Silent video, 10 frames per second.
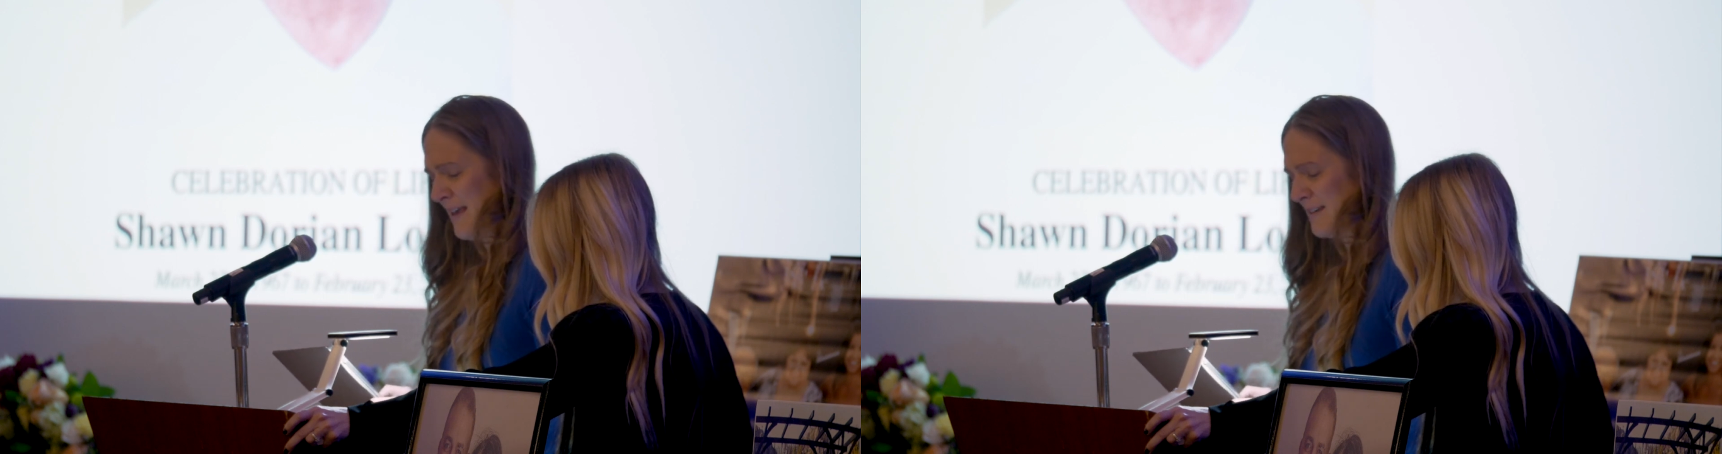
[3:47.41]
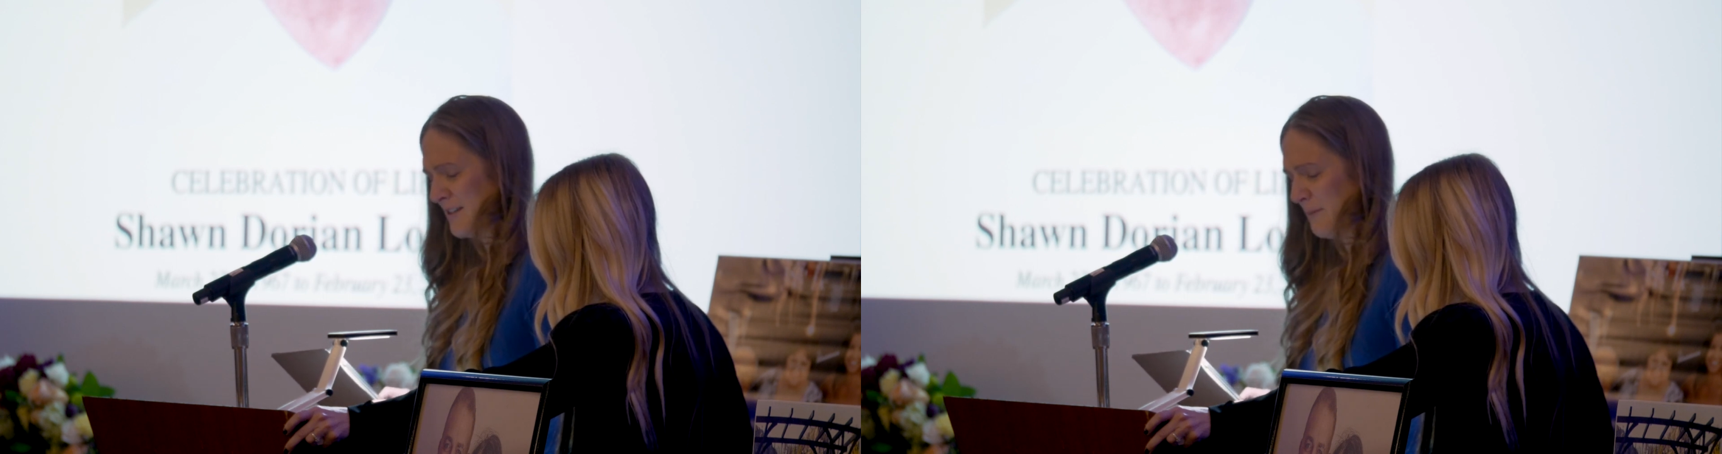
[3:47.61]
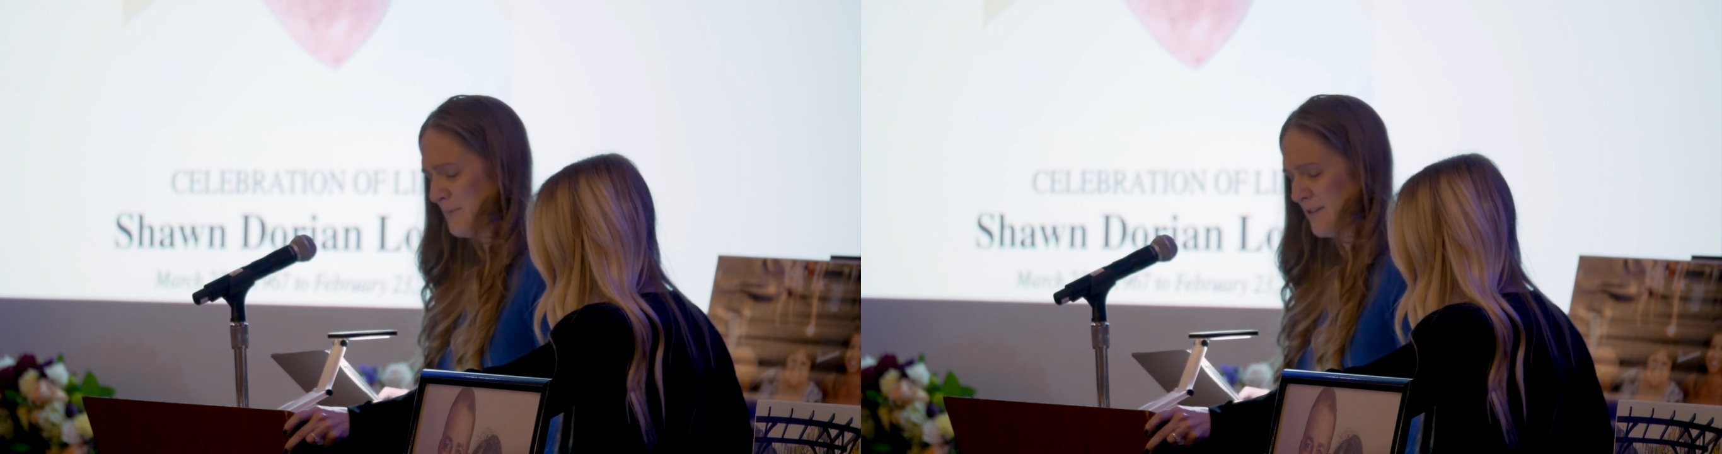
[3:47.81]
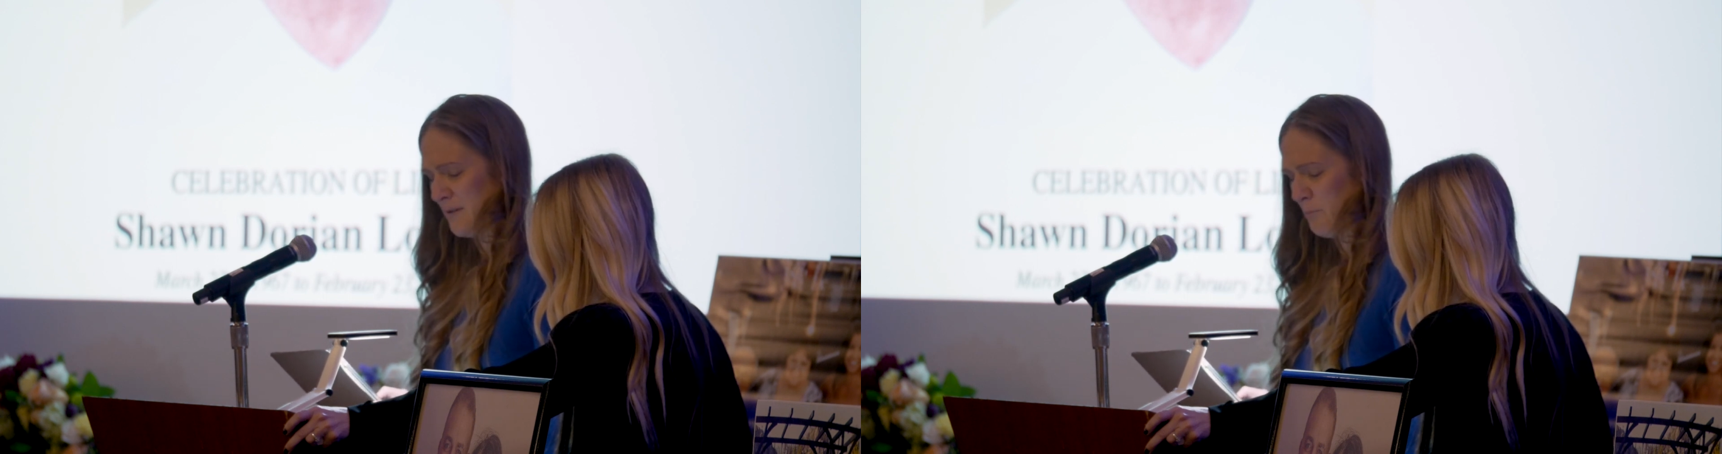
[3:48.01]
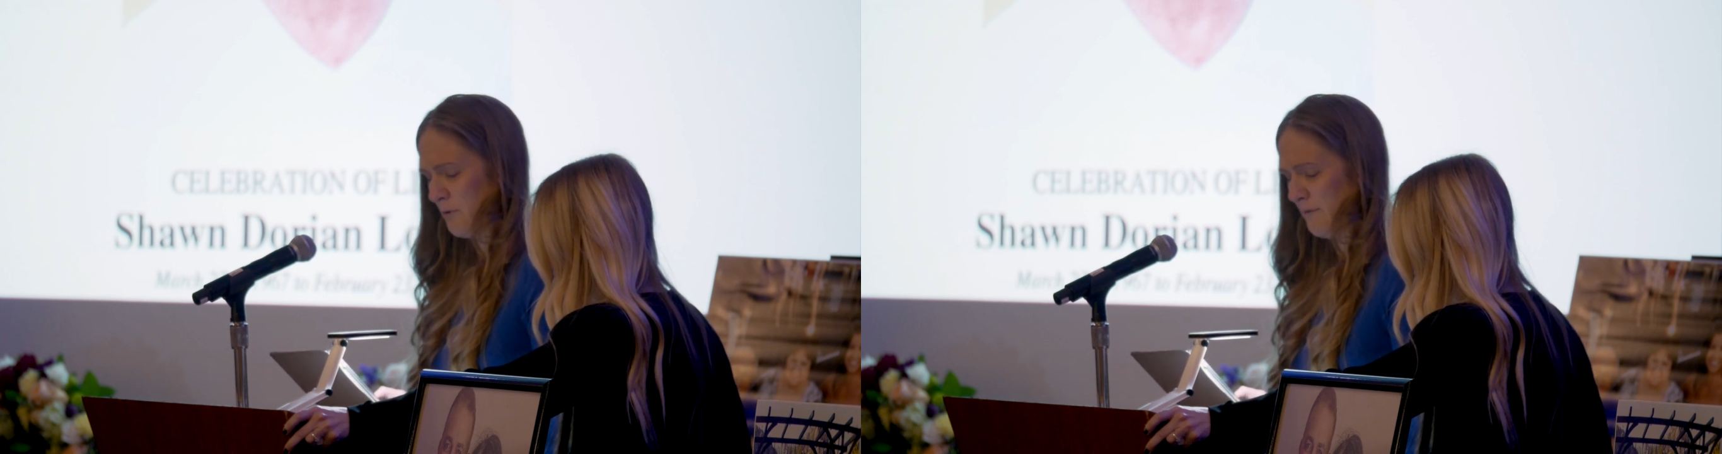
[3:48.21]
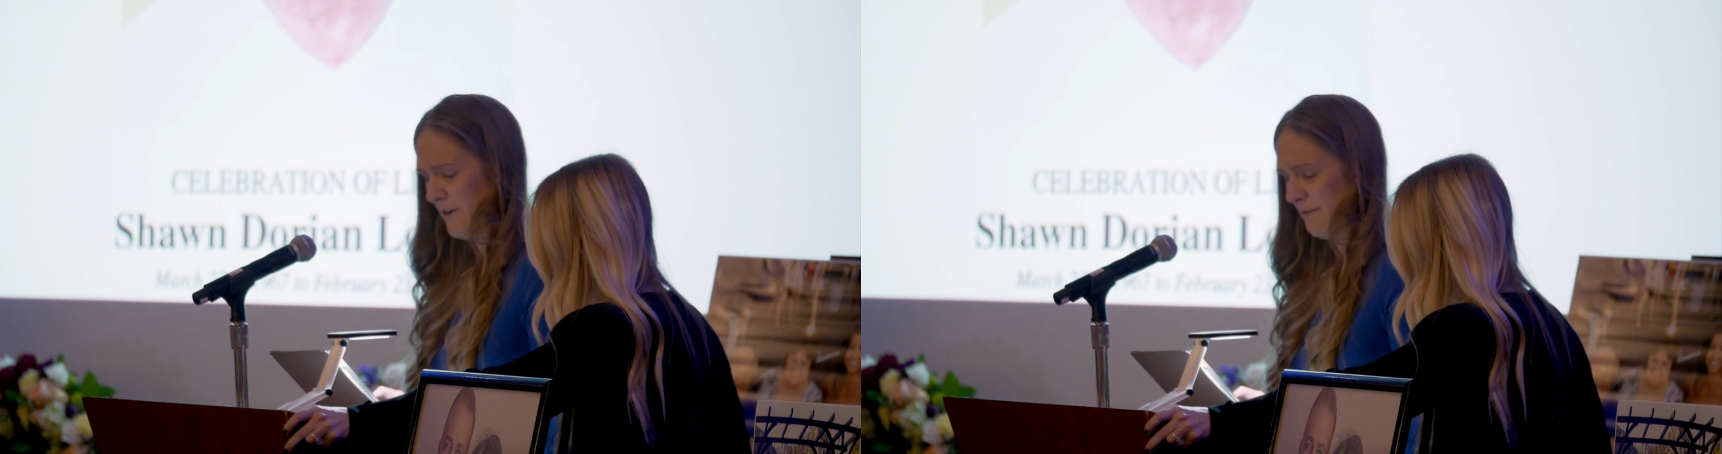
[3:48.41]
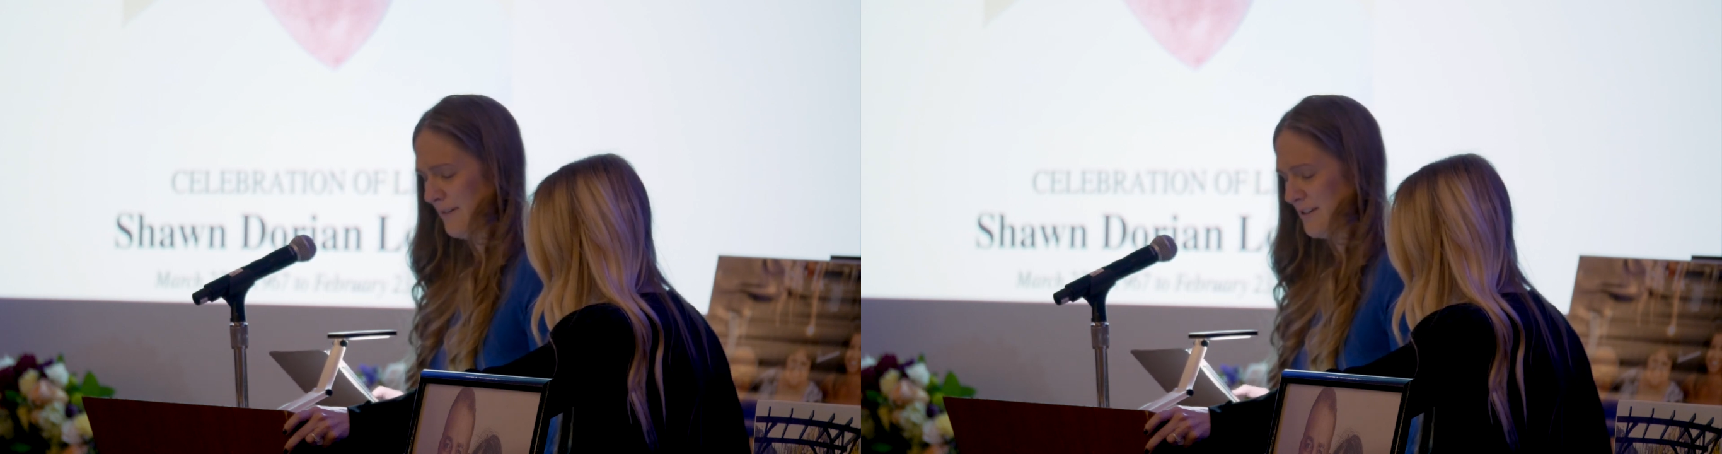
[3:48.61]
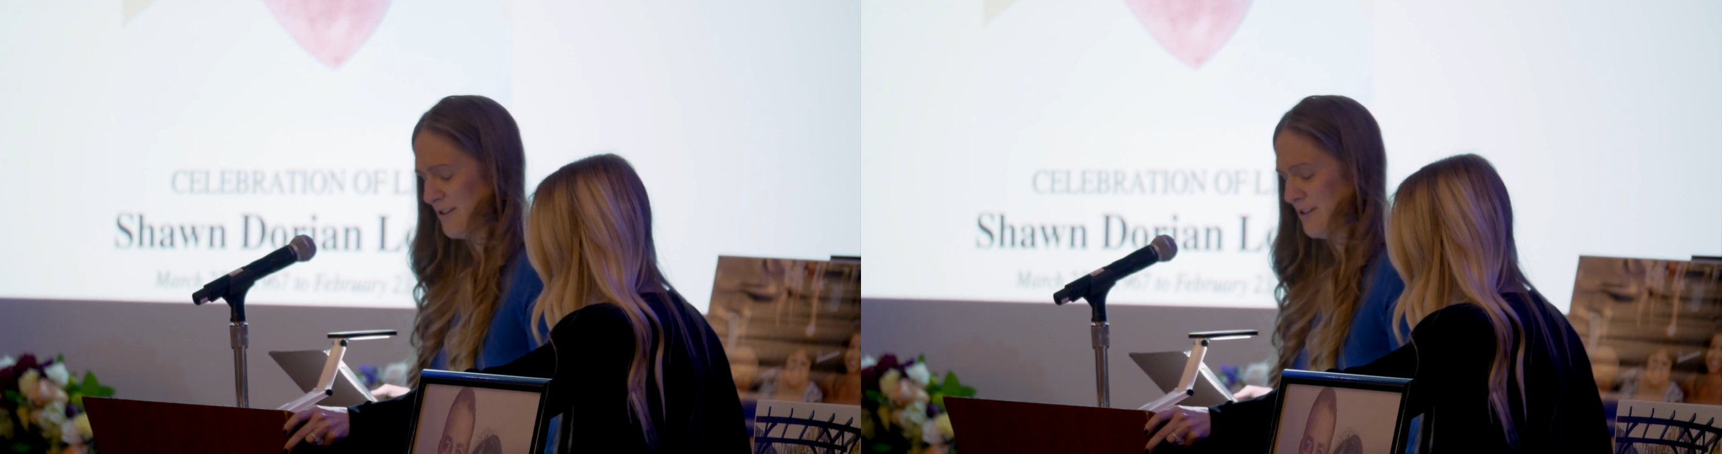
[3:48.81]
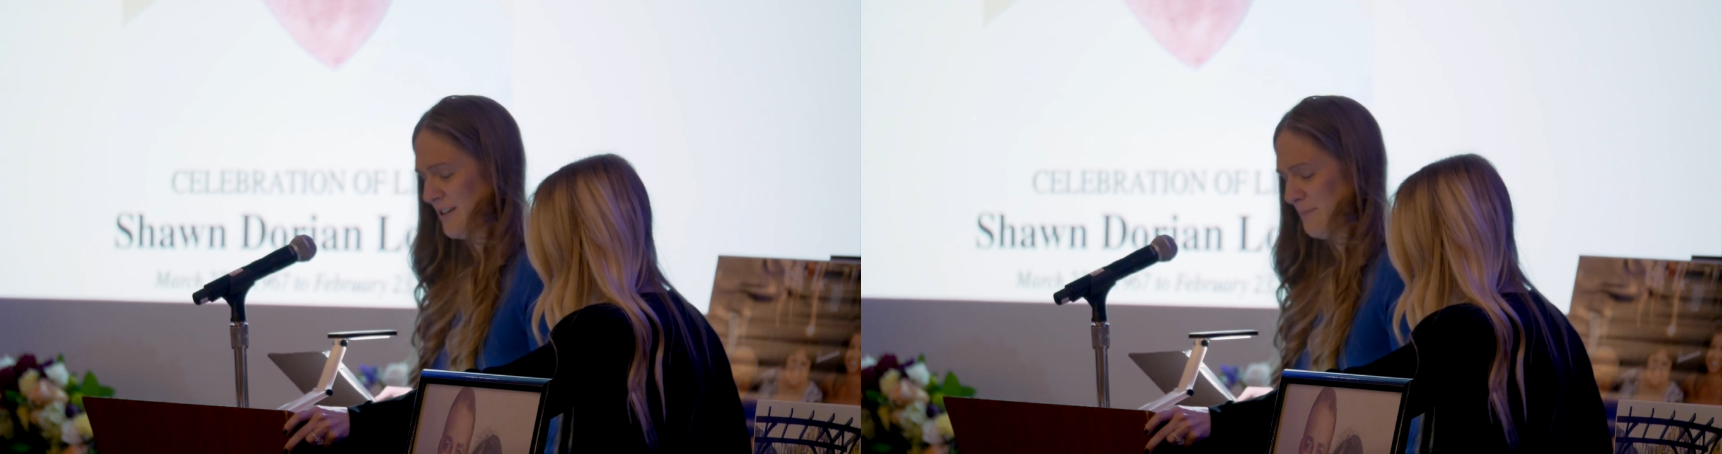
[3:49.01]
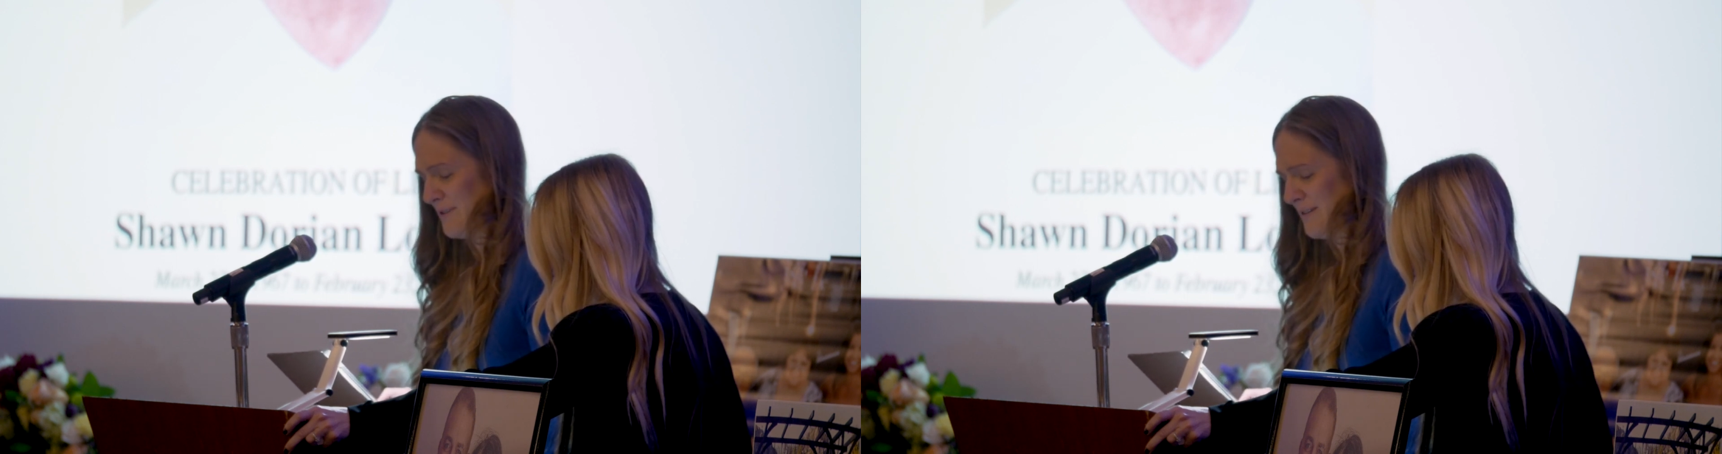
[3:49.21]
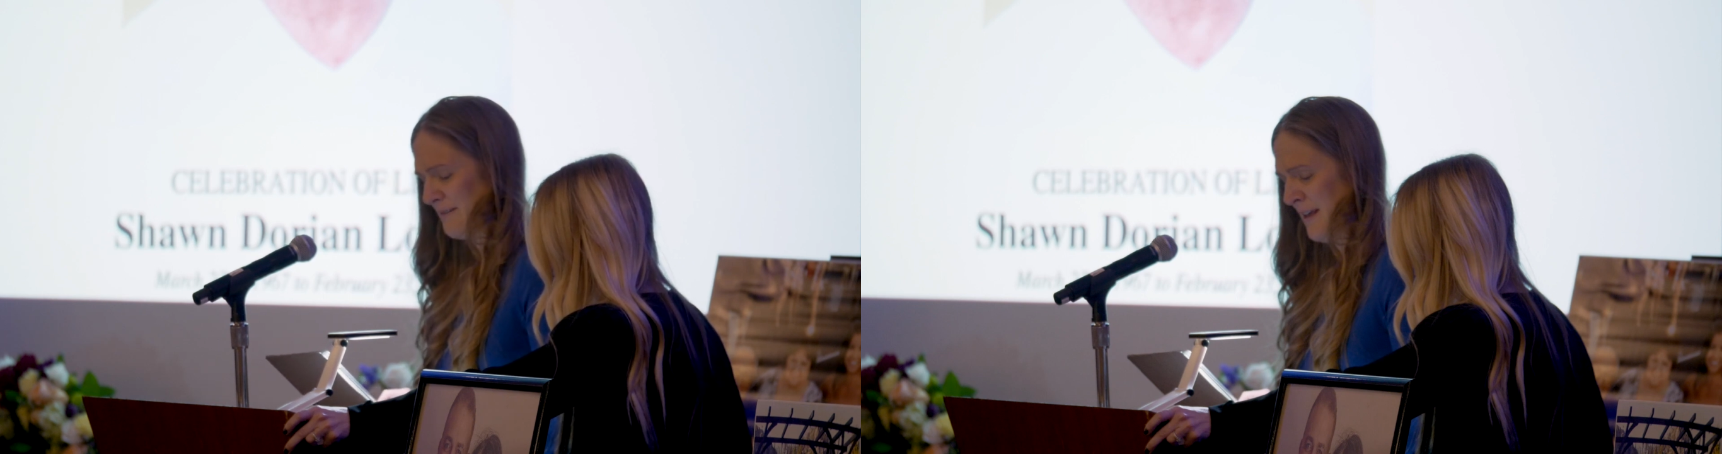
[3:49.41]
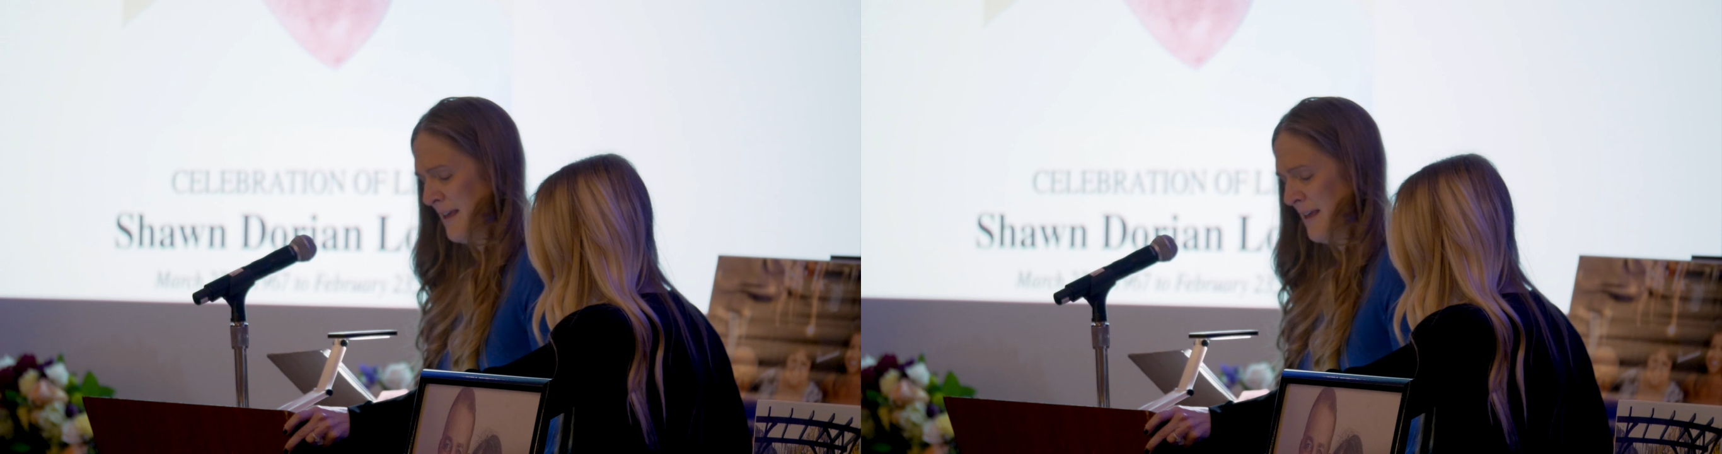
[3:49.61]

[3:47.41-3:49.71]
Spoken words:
He's helped us improve our relationships.